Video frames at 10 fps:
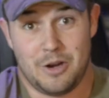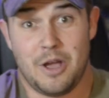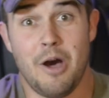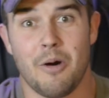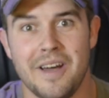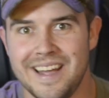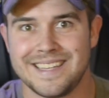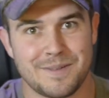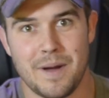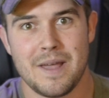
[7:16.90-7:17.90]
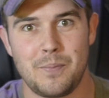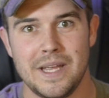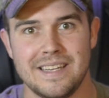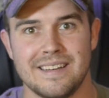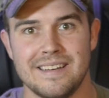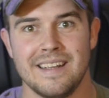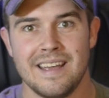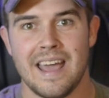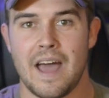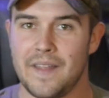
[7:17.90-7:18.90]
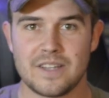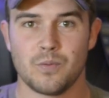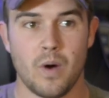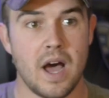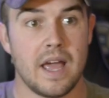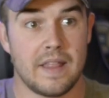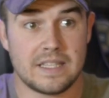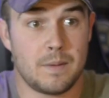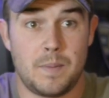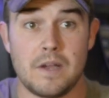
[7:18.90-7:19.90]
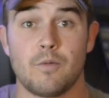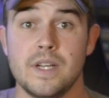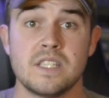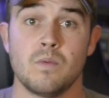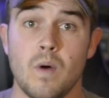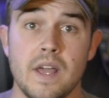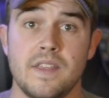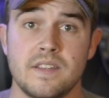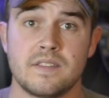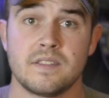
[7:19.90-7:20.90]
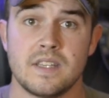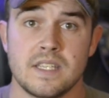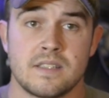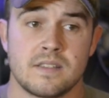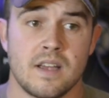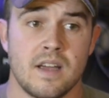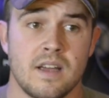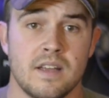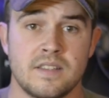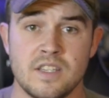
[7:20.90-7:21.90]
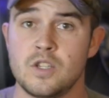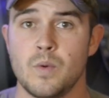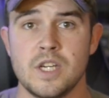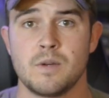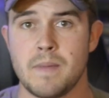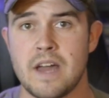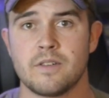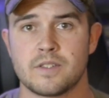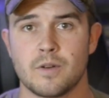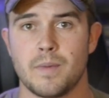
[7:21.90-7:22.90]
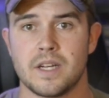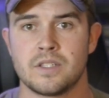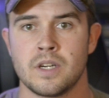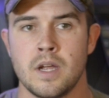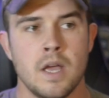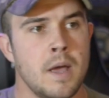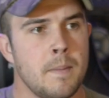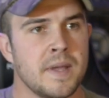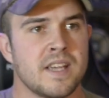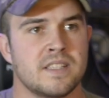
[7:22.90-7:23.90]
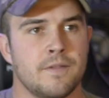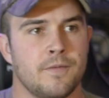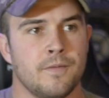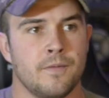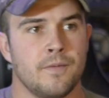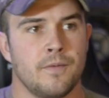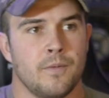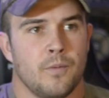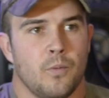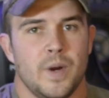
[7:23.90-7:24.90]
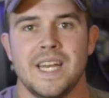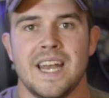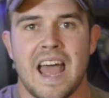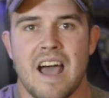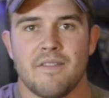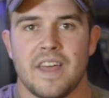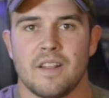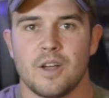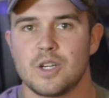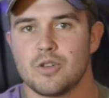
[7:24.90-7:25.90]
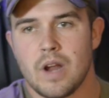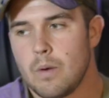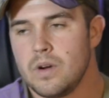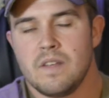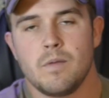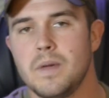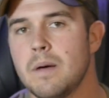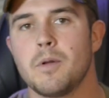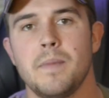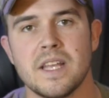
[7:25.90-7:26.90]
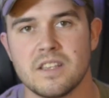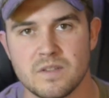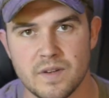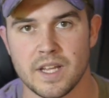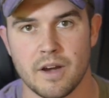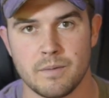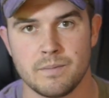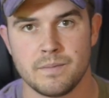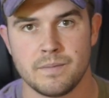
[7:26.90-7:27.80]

you go. It's my opinion. And that's a big reason why this situation matters so much. Because if we didn't have that luxury, I wouldn't even be able to make this video.